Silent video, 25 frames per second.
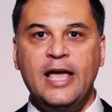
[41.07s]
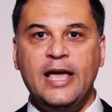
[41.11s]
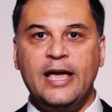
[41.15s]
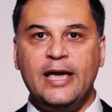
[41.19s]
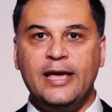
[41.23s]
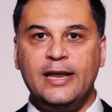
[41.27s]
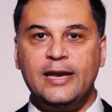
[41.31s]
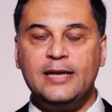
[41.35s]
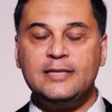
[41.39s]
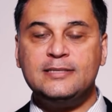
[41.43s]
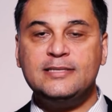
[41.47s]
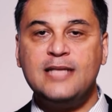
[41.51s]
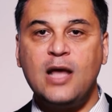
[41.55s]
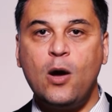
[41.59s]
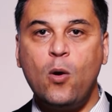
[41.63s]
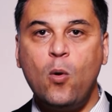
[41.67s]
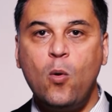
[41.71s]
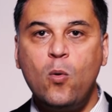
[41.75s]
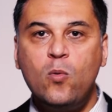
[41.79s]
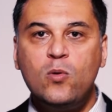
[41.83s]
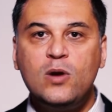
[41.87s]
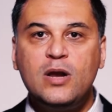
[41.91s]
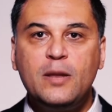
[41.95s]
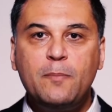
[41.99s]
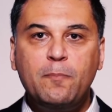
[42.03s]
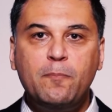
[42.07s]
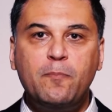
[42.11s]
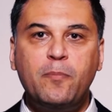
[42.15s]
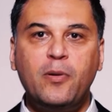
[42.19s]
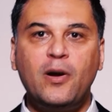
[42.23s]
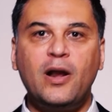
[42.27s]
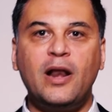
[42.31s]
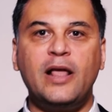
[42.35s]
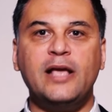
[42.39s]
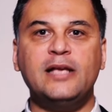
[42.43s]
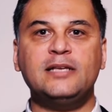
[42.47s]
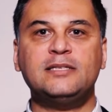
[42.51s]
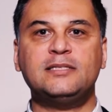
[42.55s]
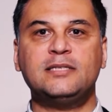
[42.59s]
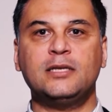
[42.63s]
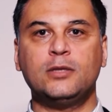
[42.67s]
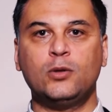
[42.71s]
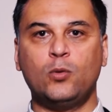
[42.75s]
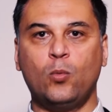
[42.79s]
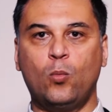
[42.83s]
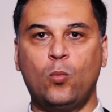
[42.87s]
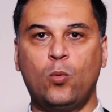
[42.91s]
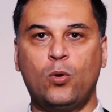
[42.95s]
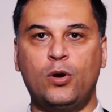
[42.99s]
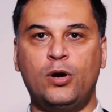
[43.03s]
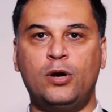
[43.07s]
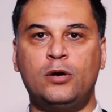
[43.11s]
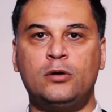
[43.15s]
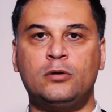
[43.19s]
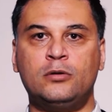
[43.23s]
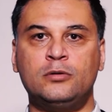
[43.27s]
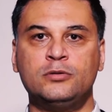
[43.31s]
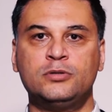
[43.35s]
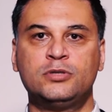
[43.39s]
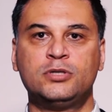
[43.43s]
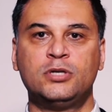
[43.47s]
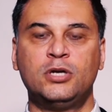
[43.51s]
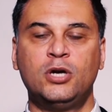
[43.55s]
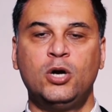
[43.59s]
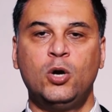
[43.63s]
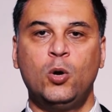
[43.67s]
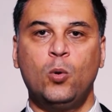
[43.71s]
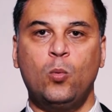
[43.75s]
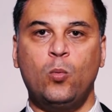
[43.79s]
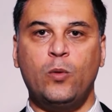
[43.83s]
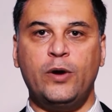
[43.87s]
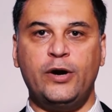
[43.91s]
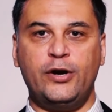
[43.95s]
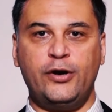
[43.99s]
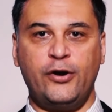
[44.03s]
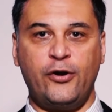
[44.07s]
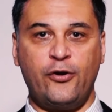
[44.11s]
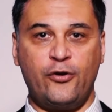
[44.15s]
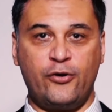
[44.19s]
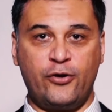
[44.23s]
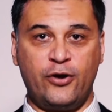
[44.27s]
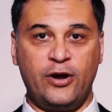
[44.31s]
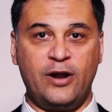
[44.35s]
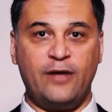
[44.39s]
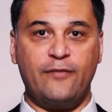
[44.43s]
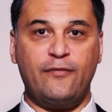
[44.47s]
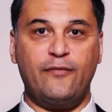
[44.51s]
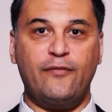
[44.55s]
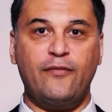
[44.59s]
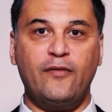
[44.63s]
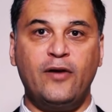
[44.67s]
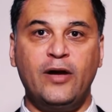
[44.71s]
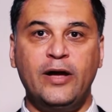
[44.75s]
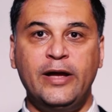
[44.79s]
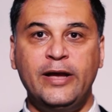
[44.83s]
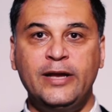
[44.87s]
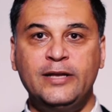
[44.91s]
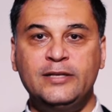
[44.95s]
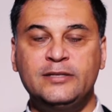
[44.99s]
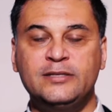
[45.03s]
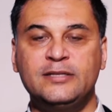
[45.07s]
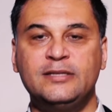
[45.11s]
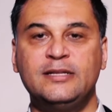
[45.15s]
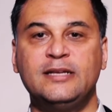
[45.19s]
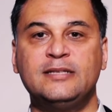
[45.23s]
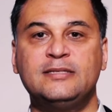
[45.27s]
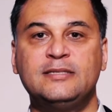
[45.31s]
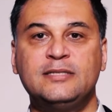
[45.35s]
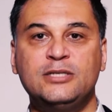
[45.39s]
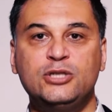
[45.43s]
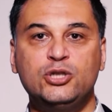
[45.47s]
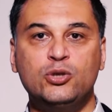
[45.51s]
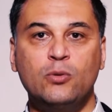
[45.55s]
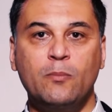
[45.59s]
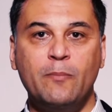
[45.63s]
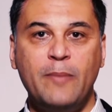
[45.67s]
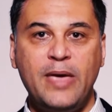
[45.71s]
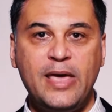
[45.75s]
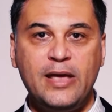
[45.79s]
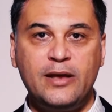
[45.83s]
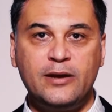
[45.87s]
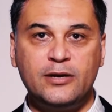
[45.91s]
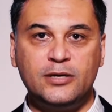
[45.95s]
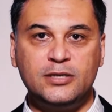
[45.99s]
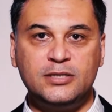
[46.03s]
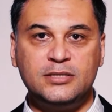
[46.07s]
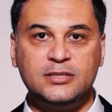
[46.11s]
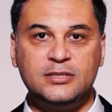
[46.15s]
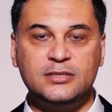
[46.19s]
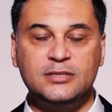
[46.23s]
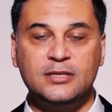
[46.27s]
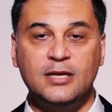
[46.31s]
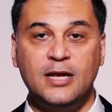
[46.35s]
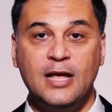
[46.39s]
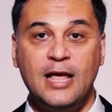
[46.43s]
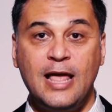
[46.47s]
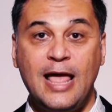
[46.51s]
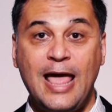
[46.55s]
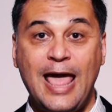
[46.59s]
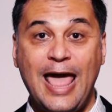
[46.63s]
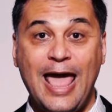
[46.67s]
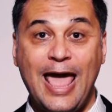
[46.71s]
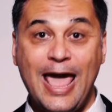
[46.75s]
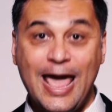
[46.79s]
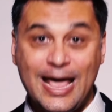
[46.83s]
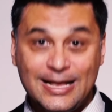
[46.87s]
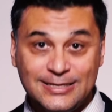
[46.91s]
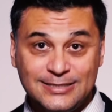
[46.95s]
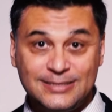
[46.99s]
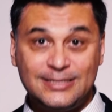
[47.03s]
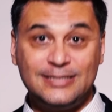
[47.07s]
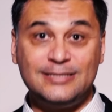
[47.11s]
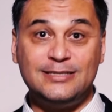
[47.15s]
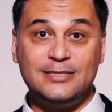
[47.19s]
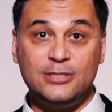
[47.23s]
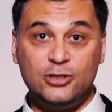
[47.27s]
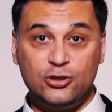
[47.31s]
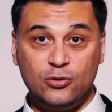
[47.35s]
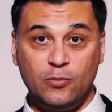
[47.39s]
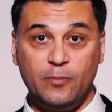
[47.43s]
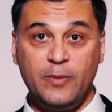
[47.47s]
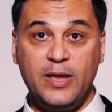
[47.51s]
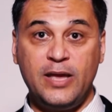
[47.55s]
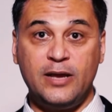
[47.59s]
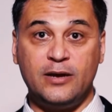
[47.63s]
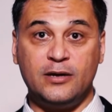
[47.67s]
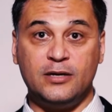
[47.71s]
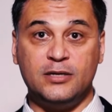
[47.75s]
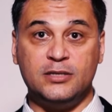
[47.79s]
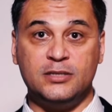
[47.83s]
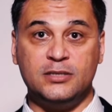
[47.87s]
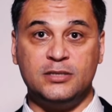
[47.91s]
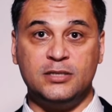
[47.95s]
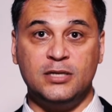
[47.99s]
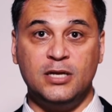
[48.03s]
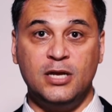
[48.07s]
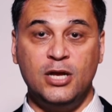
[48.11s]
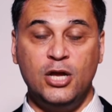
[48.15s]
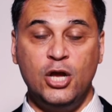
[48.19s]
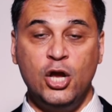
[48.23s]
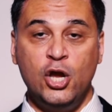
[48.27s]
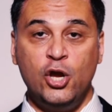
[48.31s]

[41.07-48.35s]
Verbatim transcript: It is the only place in the world where you're gonna find decision makers as decision makers.